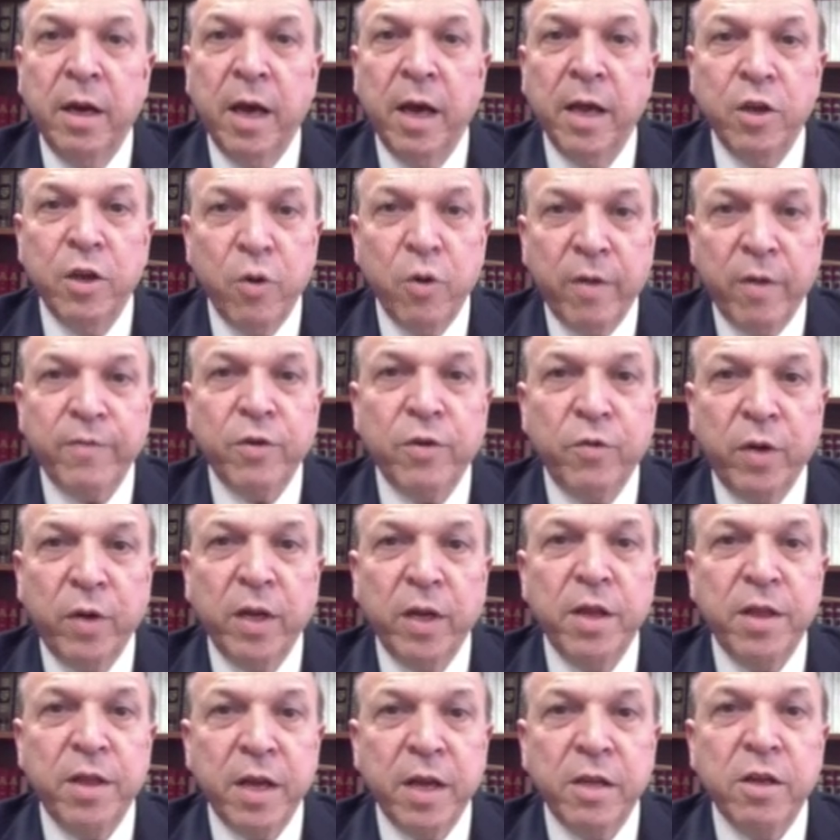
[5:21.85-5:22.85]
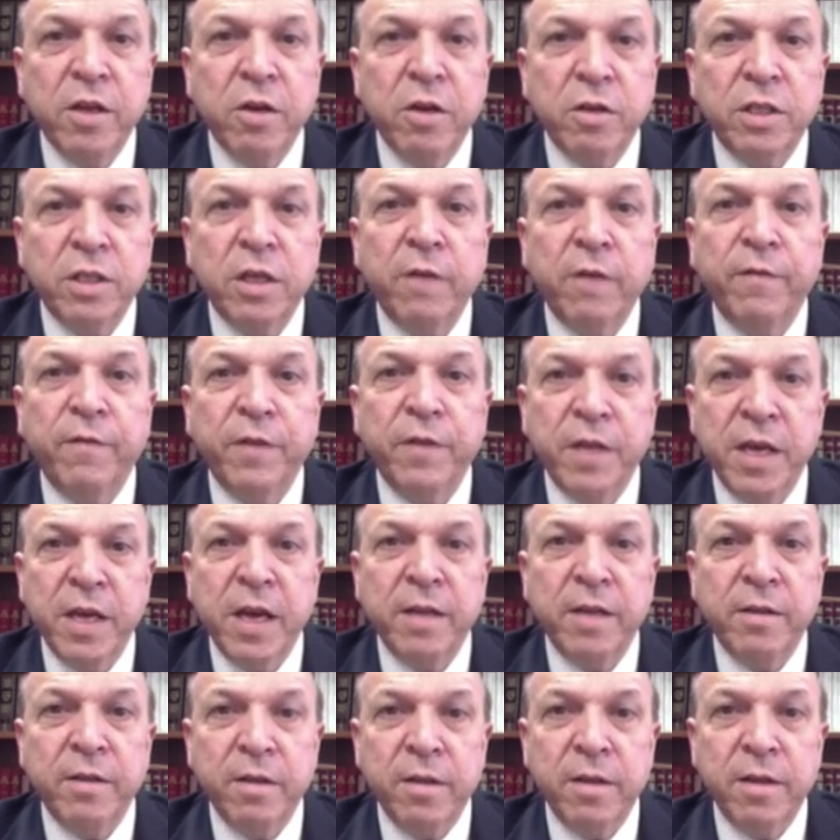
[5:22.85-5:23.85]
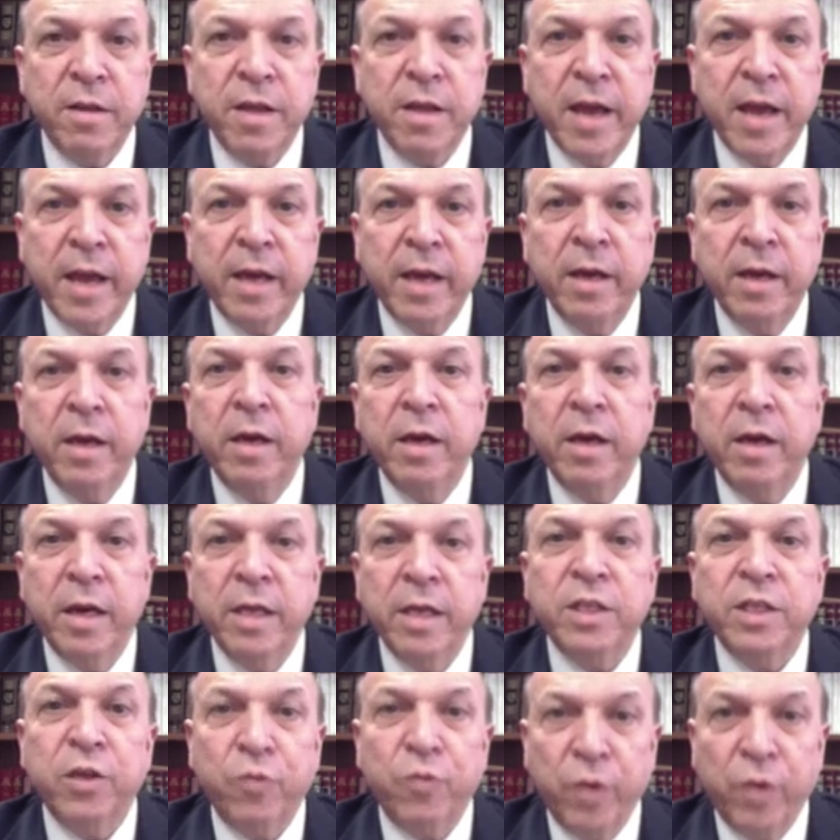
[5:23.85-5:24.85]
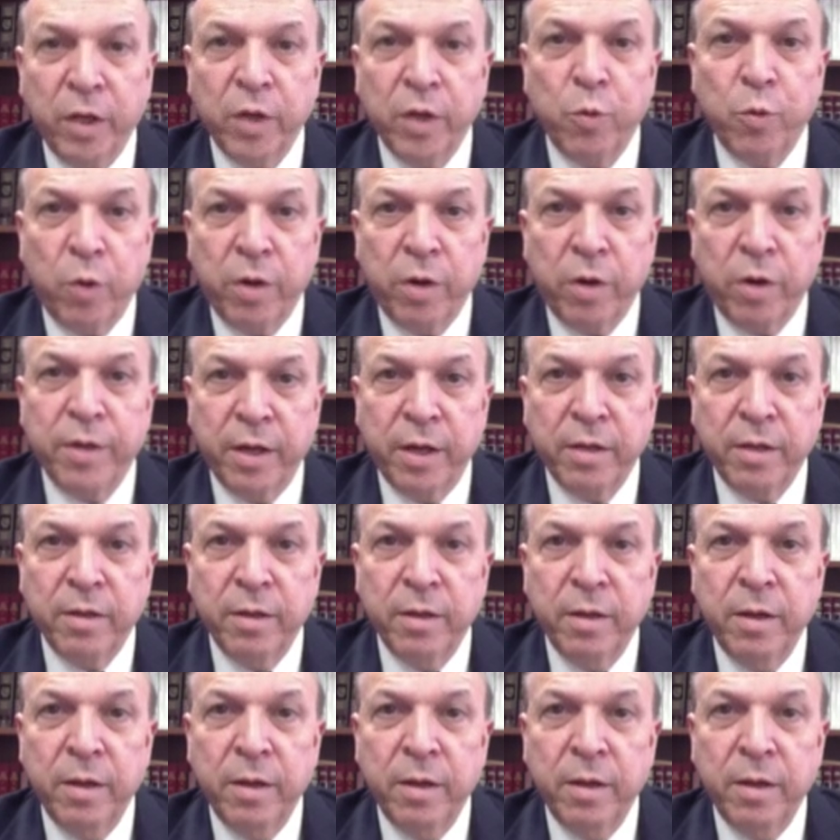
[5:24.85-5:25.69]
And you have to really think to yourself at the end of the day, is it really worth it?